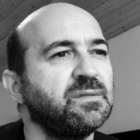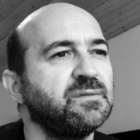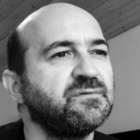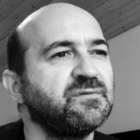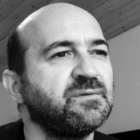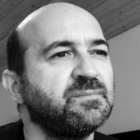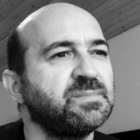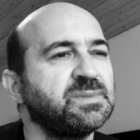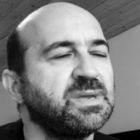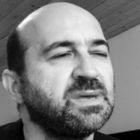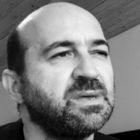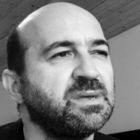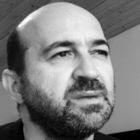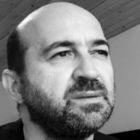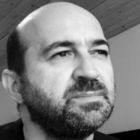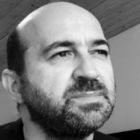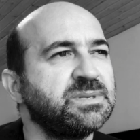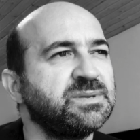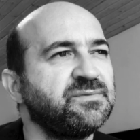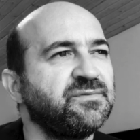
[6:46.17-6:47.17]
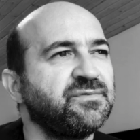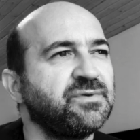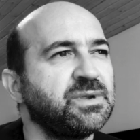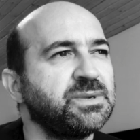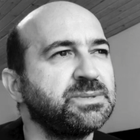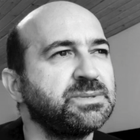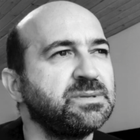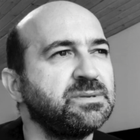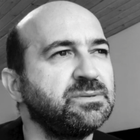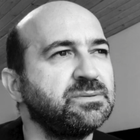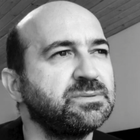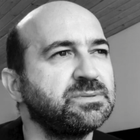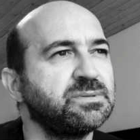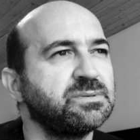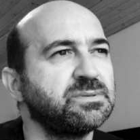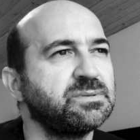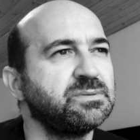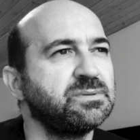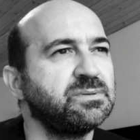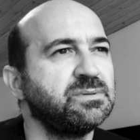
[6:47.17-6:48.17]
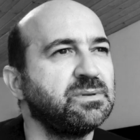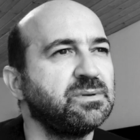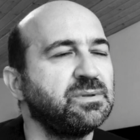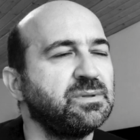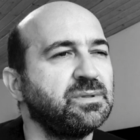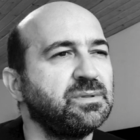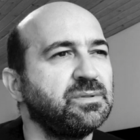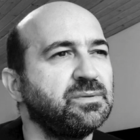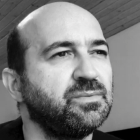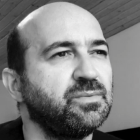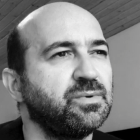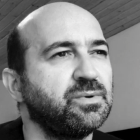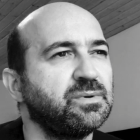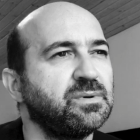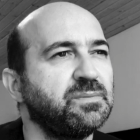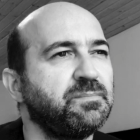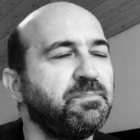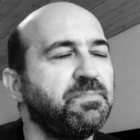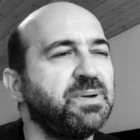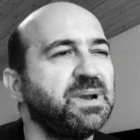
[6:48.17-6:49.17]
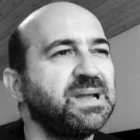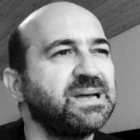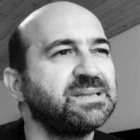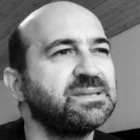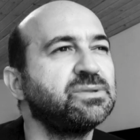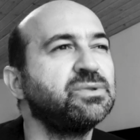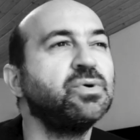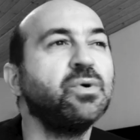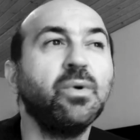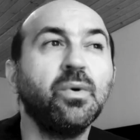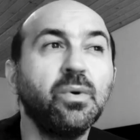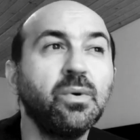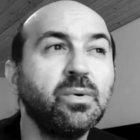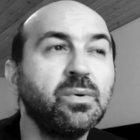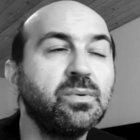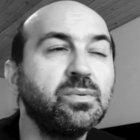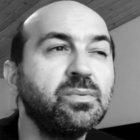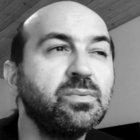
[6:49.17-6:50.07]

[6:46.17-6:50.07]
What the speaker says: Sometimes in French they use the word plateau,